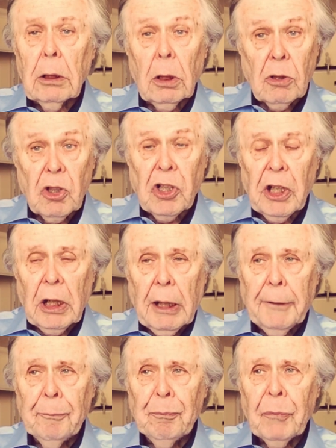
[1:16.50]
girl
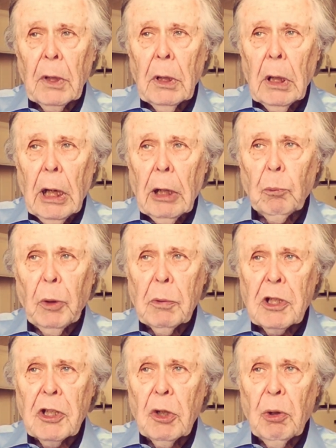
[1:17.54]
singer, and we
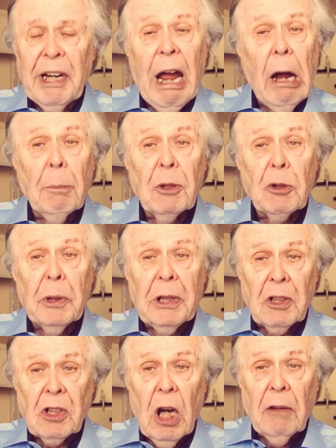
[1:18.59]
were to do an hour
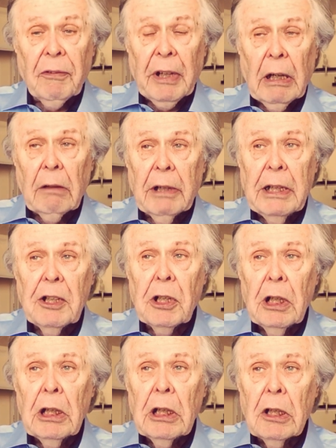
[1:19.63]
between us, half an hour
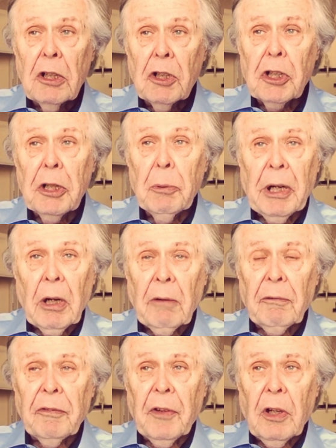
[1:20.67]
each she went
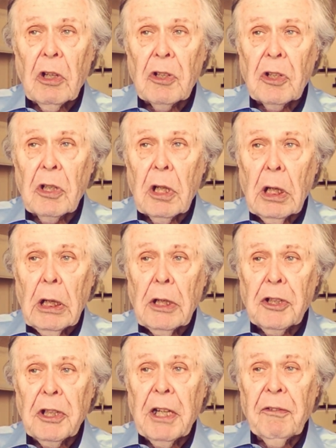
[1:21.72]
on first.
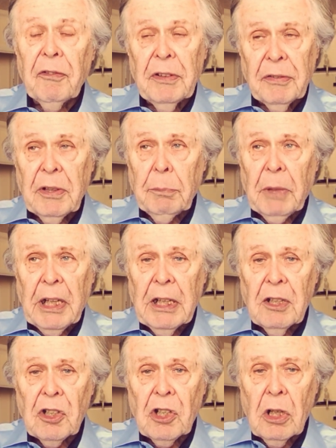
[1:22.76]
She did 50
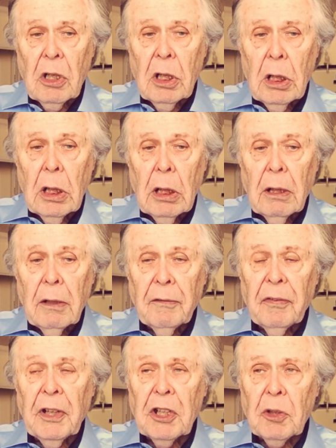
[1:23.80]
minutes,
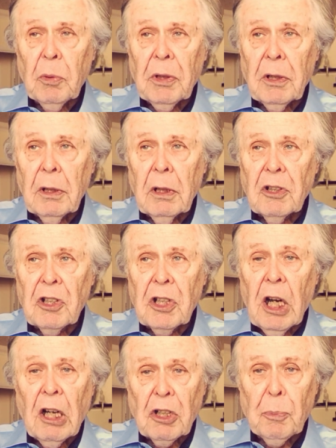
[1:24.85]
finished with
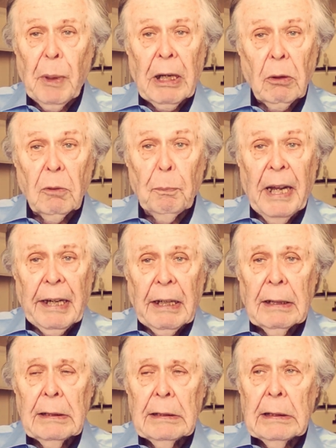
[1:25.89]
Star Spangled
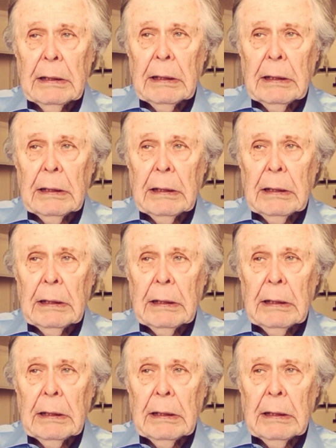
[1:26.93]
Banner,